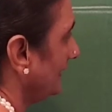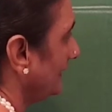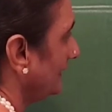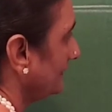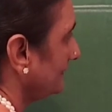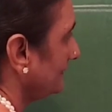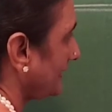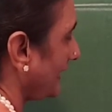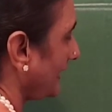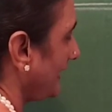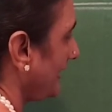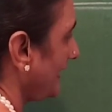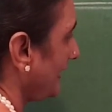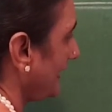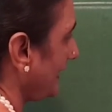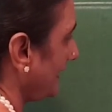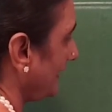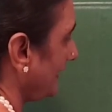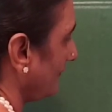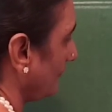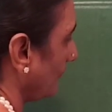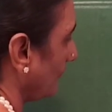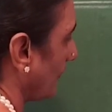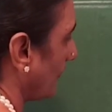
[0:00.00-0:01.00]

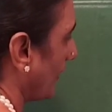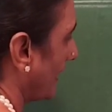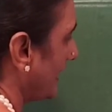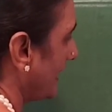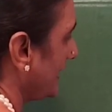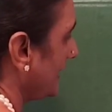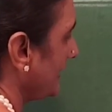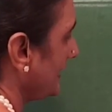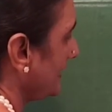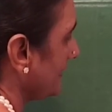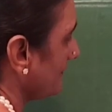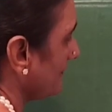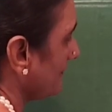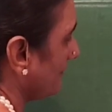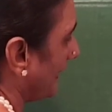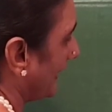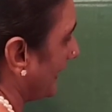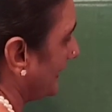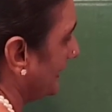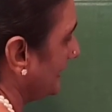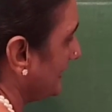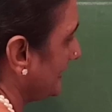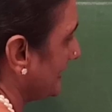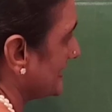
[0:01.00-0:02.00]
3y
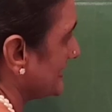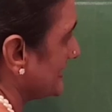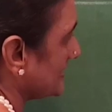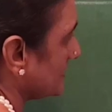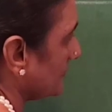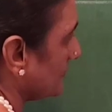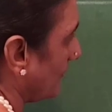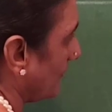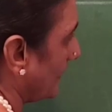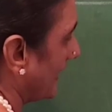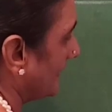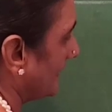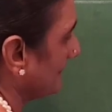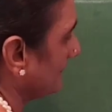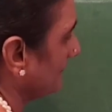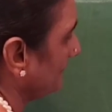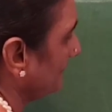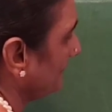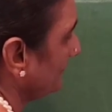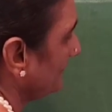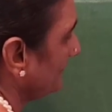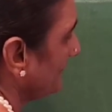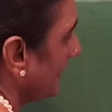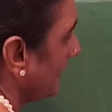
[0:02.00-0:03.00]
minus
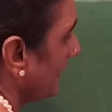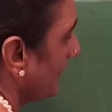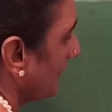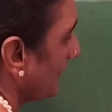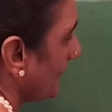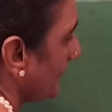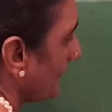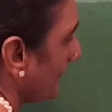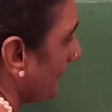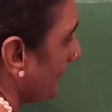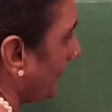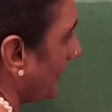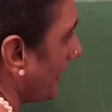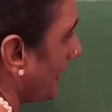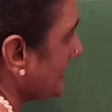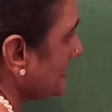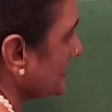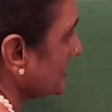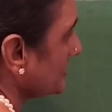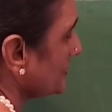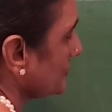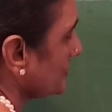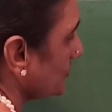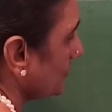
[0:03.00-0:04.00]
1
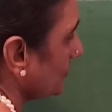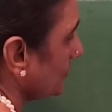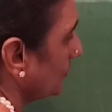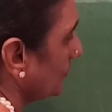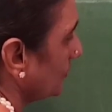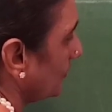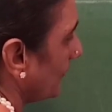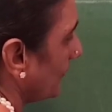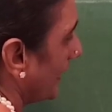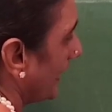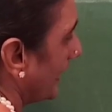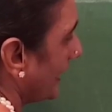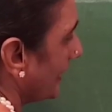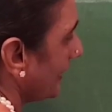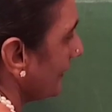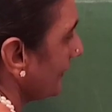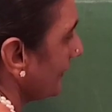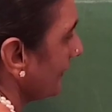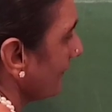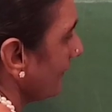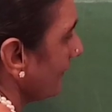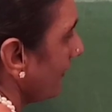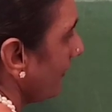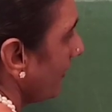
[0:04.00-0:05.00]
plus
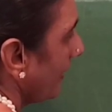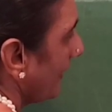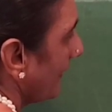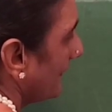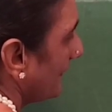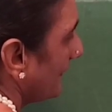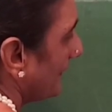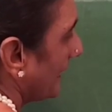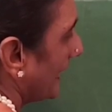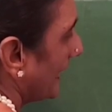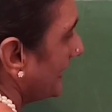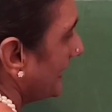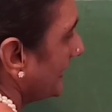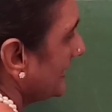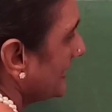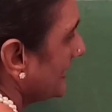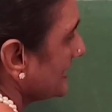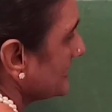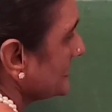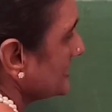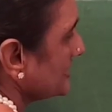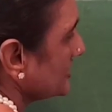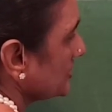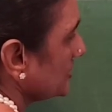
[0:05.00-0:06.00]
2y
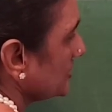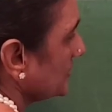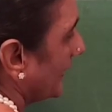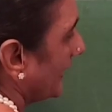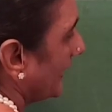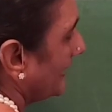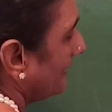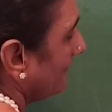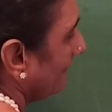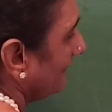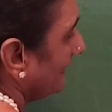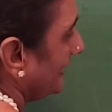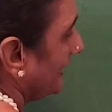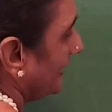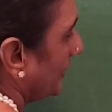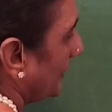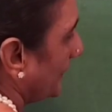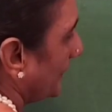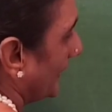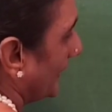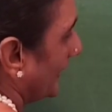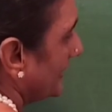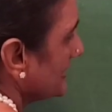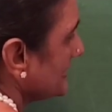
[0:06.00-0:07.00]
minus 12
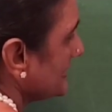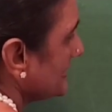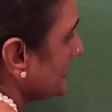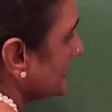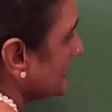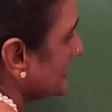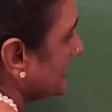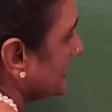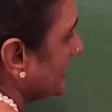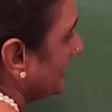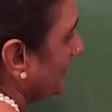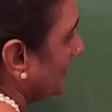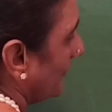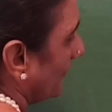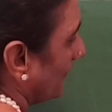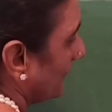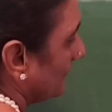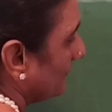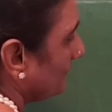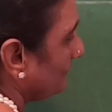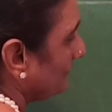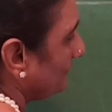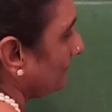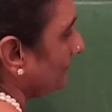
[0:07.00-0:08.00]
equals
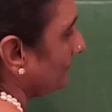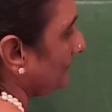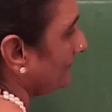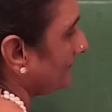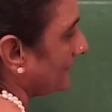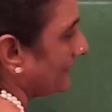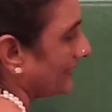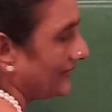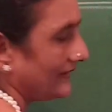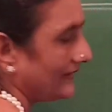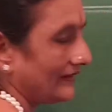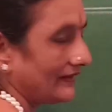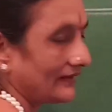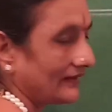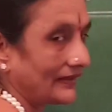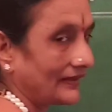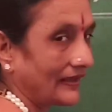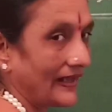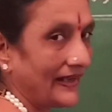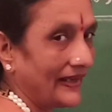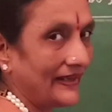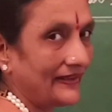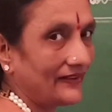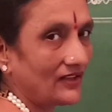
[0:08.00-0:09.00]
0.
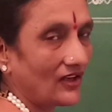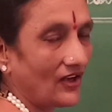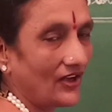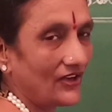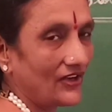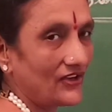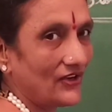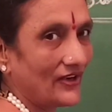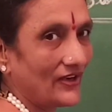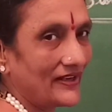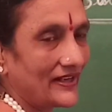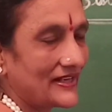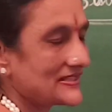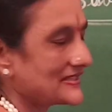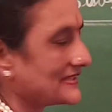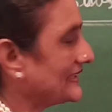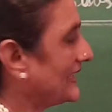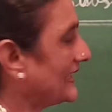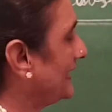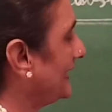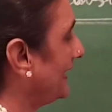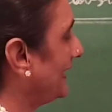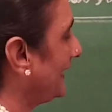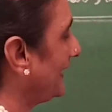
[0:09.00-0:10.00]
Correct? Are you
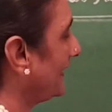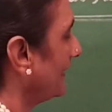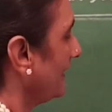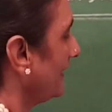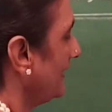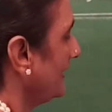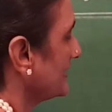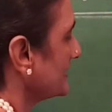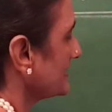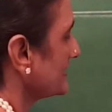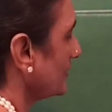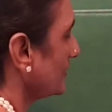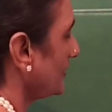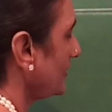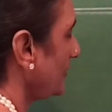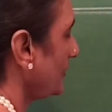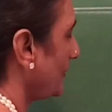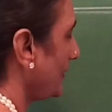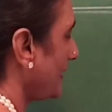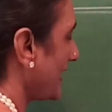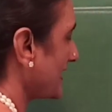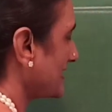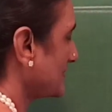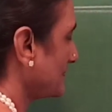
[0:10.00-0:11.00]
understanding? So
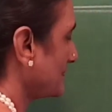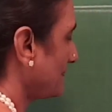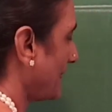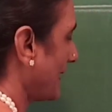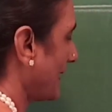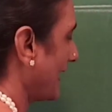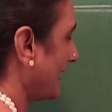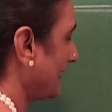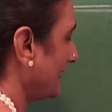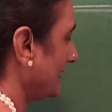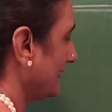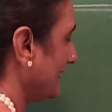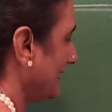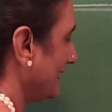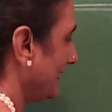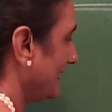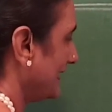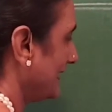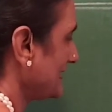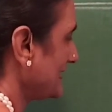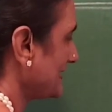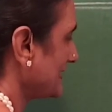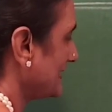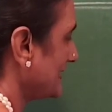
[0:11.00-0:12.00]
you expand
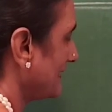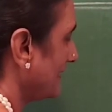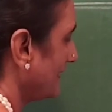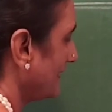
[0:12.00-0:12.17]
this,